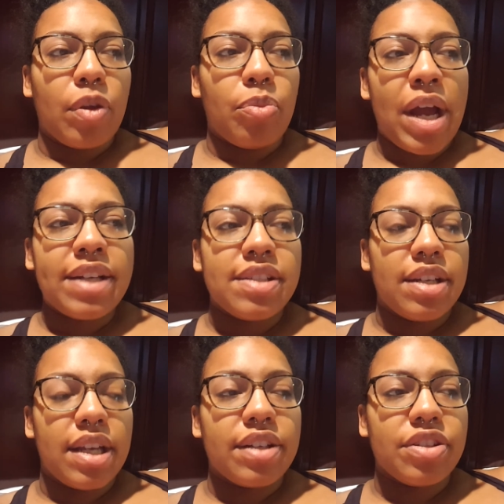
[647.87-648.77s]

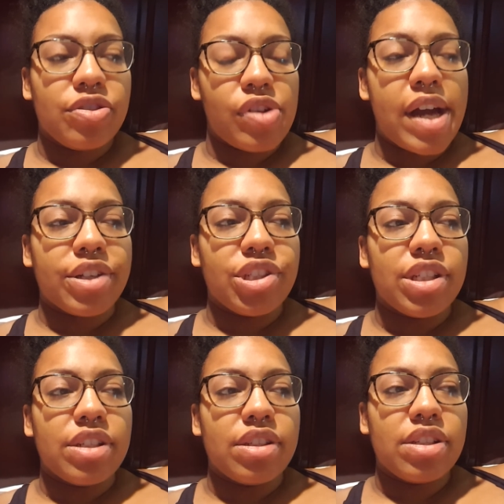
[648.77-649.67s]
Braxton Hicks
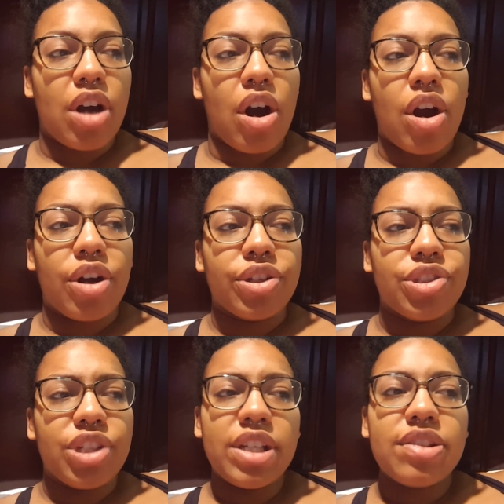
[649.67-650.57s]
contractions are
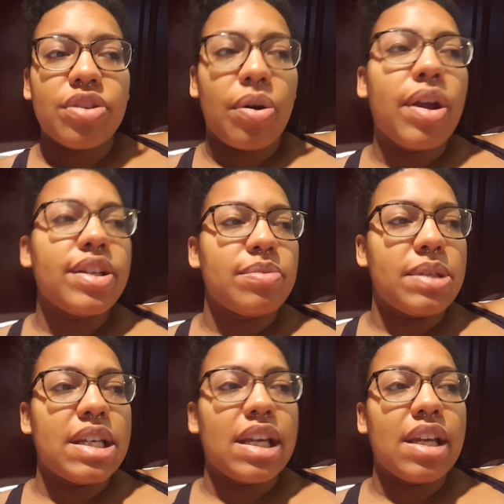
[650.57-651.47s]
just going to
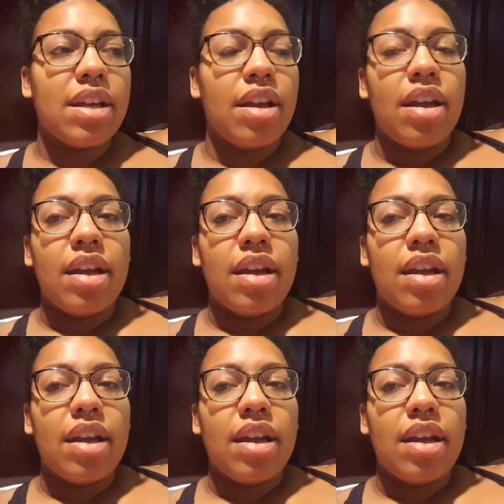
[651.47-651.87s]
be